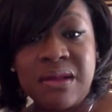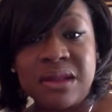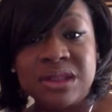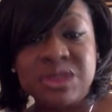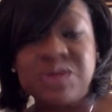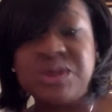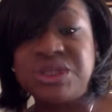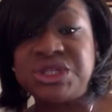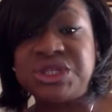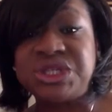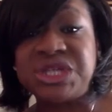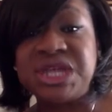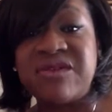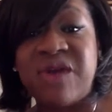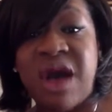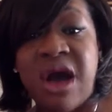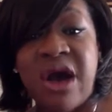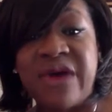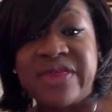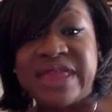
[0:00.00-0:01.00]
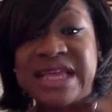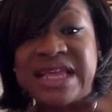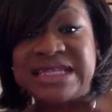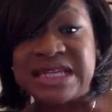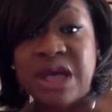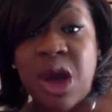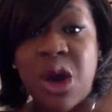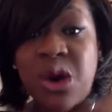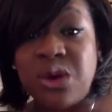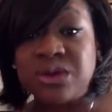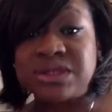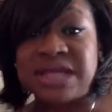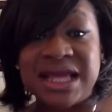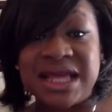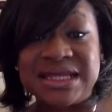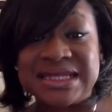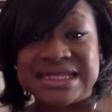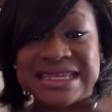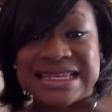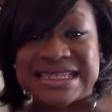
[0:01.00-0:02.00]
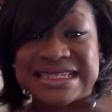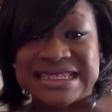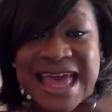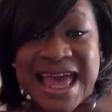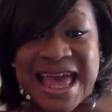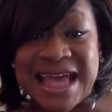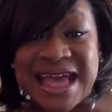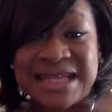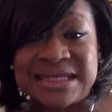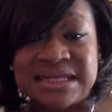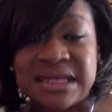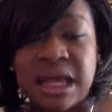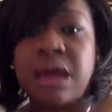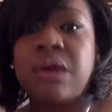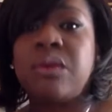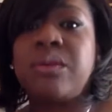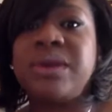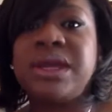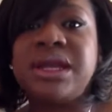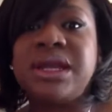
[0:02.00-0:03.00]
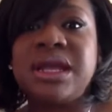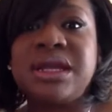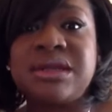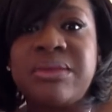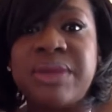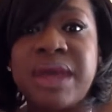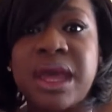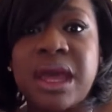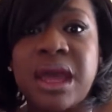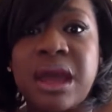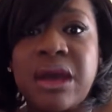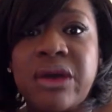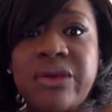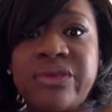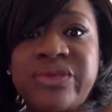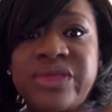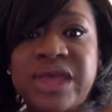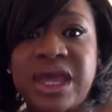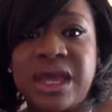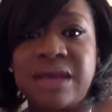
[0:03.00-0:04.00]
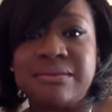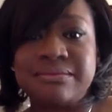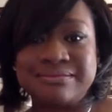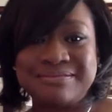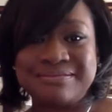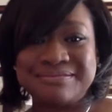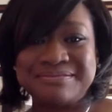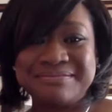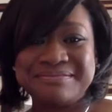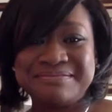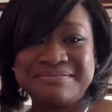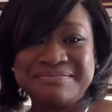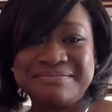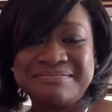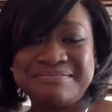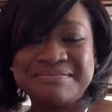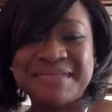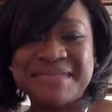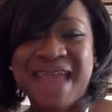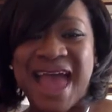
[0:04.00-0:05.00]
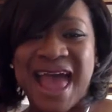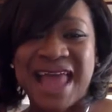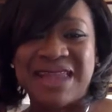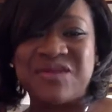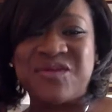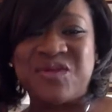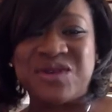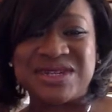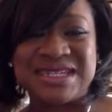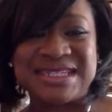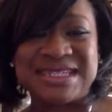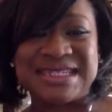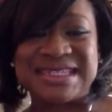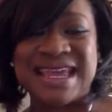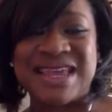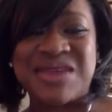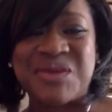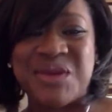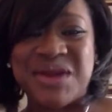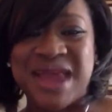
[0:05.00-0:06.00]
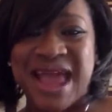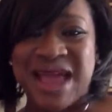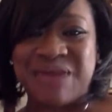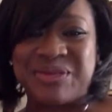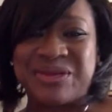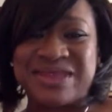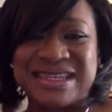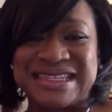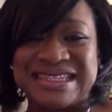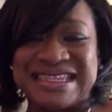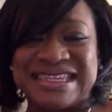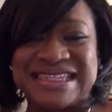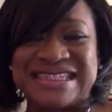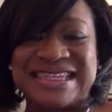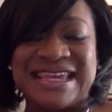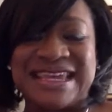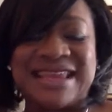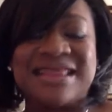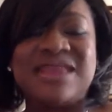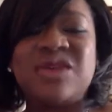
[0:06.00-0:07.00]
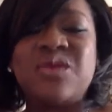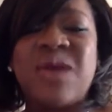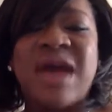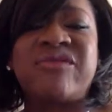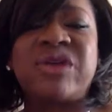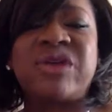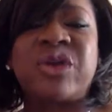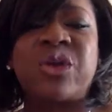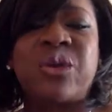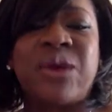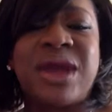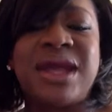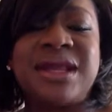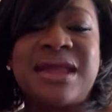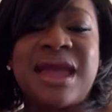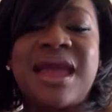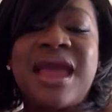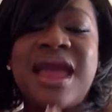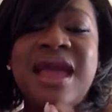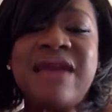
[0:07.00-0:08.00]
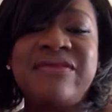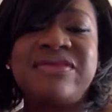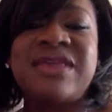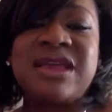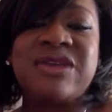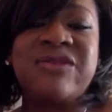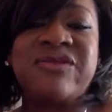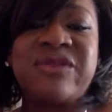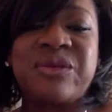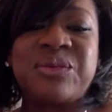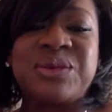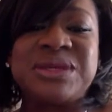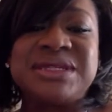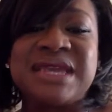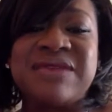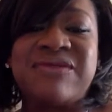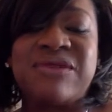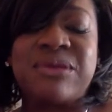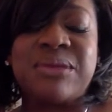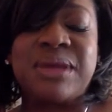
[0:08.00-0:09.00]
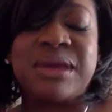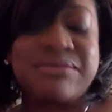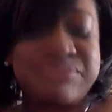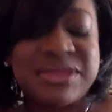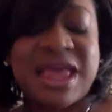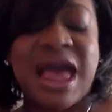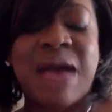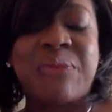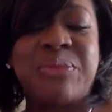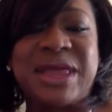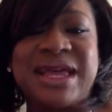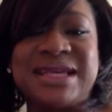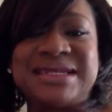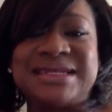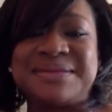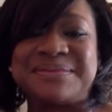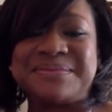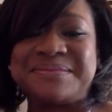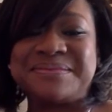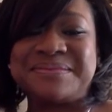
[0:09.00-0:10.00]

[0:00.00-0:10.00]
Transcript: to achieve all these goals and success, we need to be healthy. I look forward to seeing you on April the 16th. You have a great day. Thank you for receiving me. God bless.